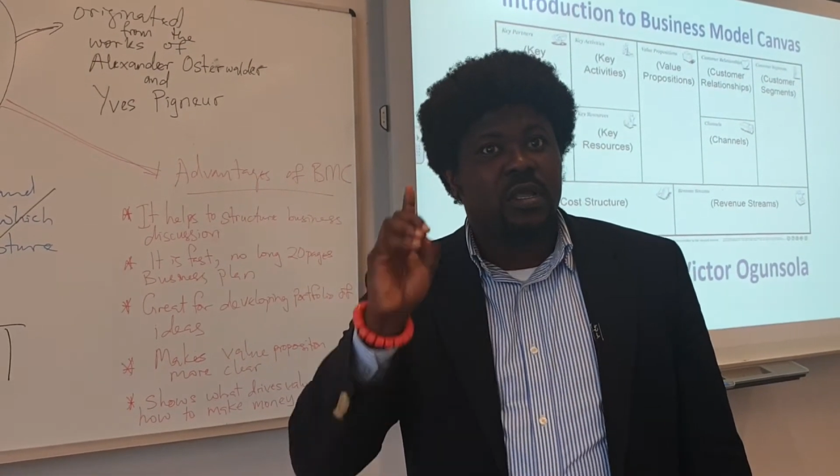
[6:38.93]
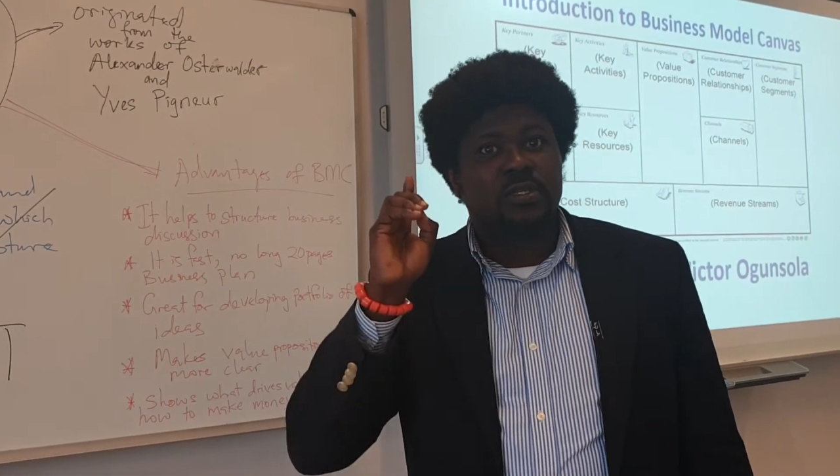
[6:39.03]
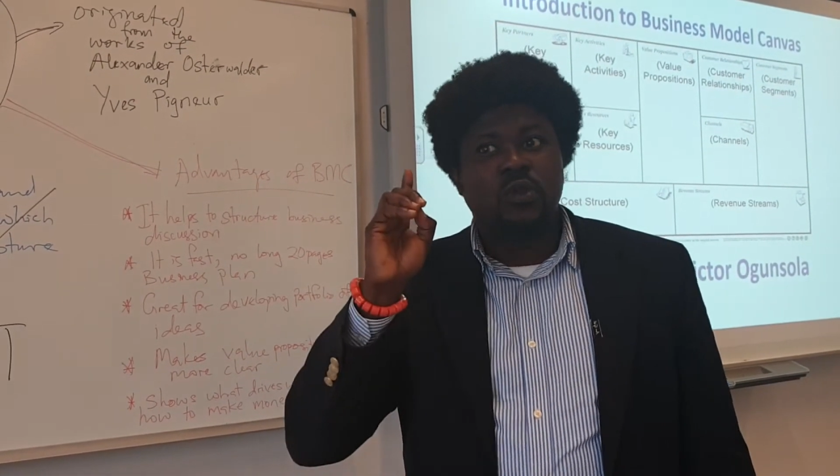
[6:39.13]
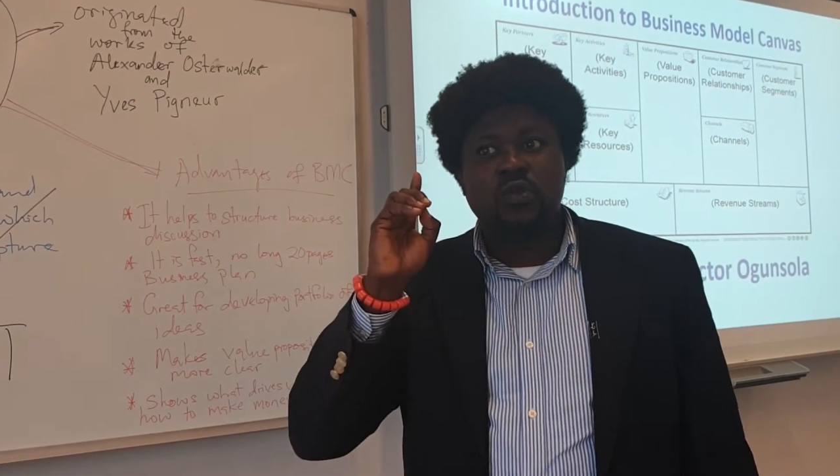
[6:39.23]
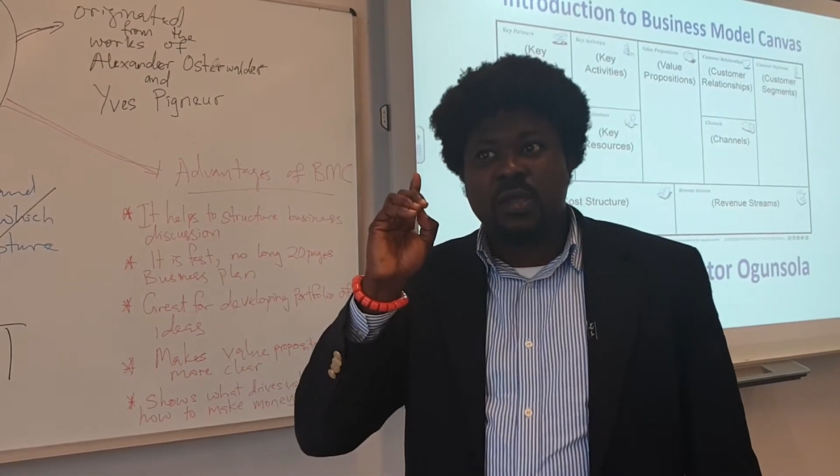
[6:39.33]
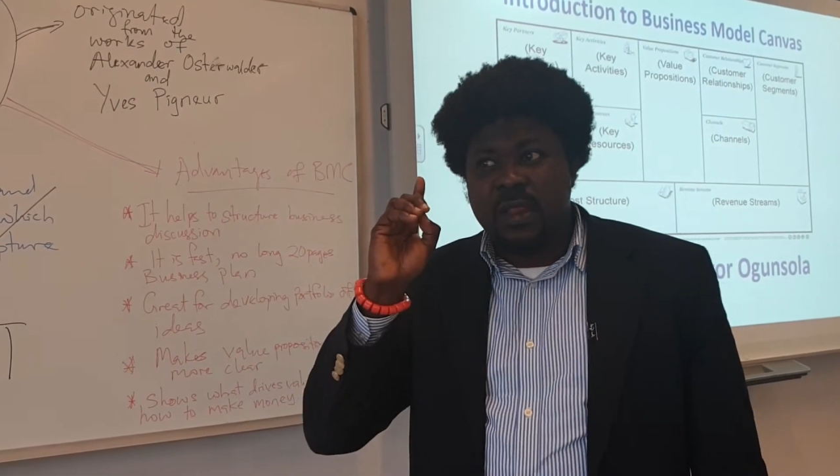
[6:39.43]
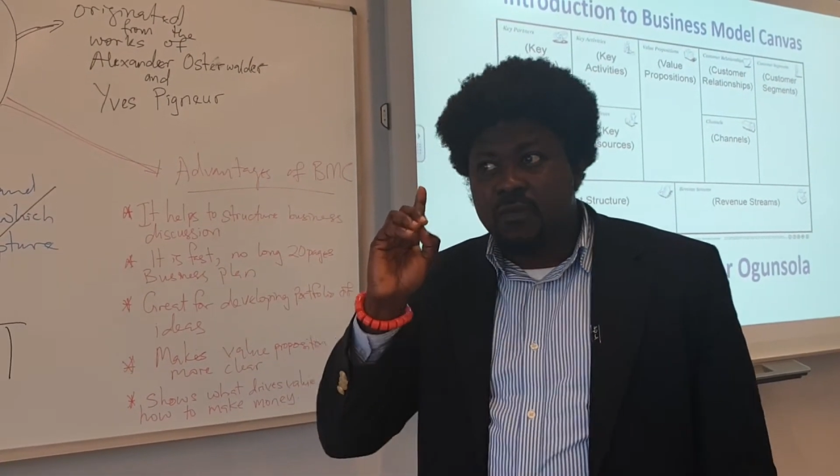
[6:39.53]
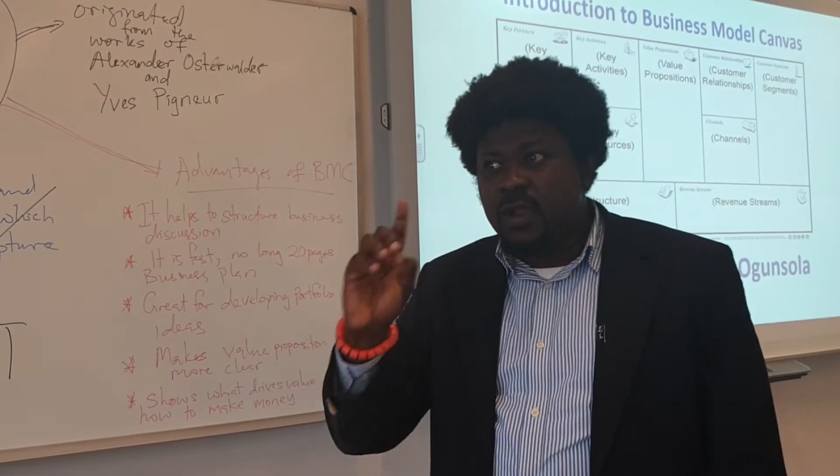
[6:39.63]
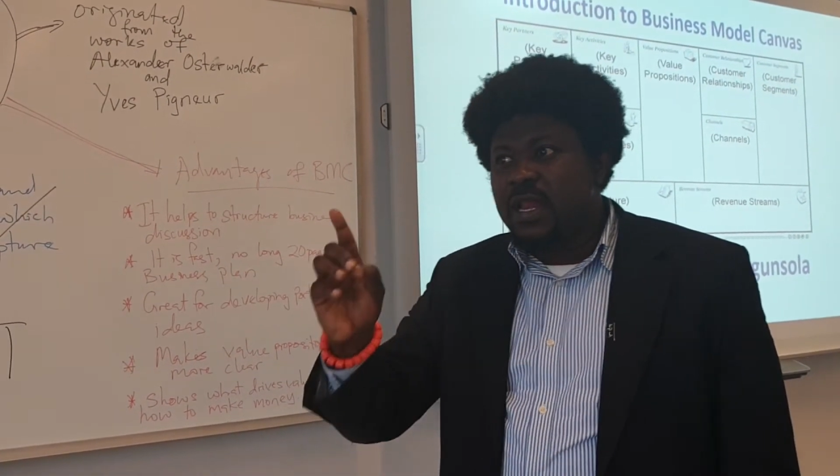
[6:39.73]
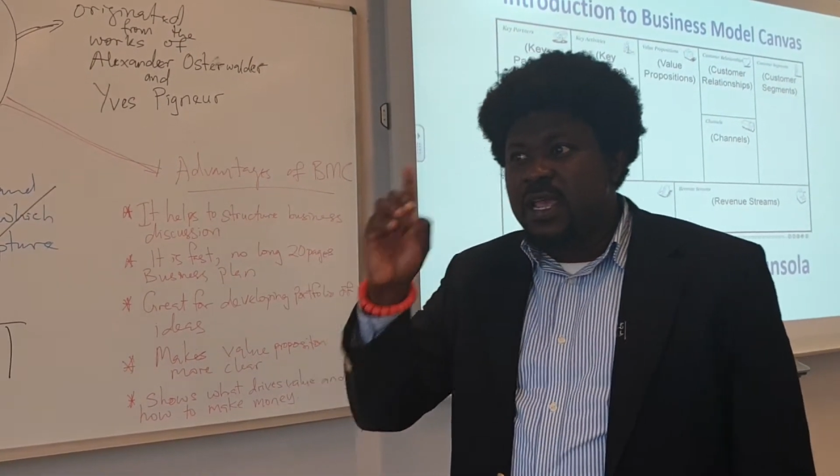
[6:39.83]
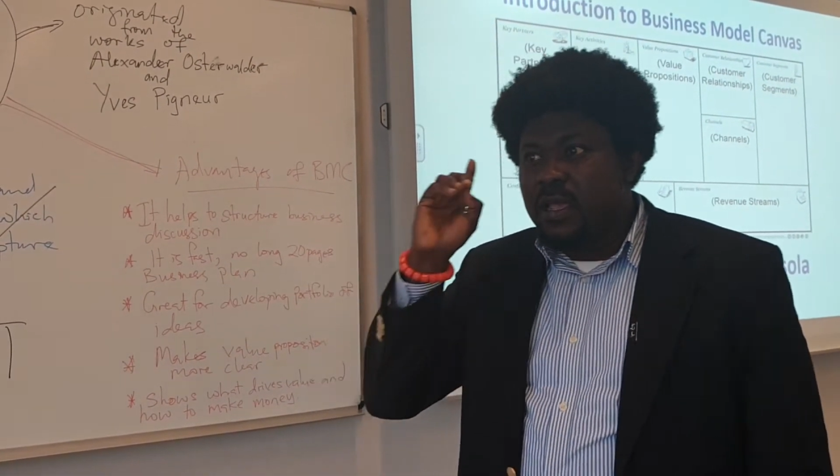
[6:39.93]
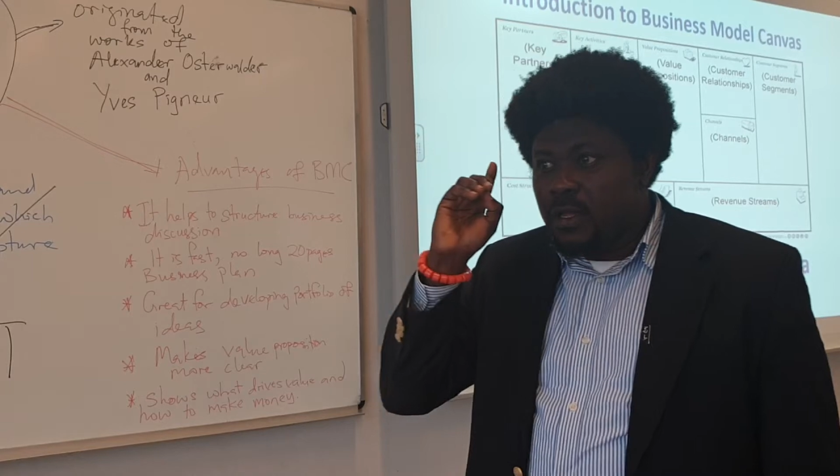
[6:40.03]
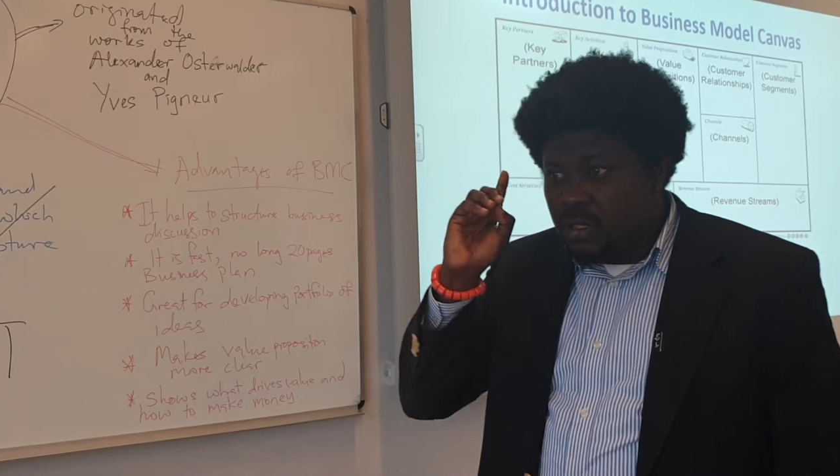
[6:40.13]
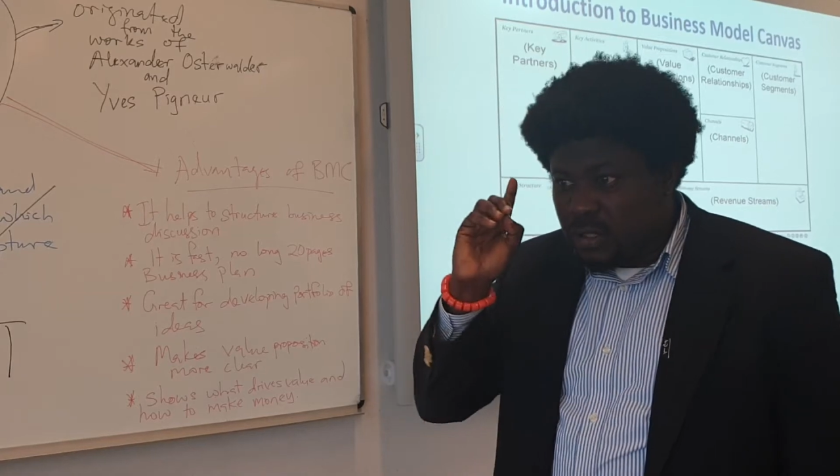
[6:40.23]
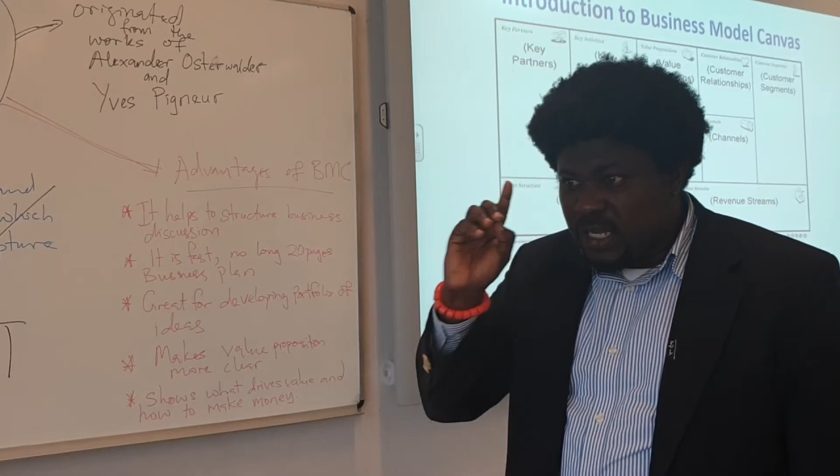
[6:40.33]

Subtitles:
So you can really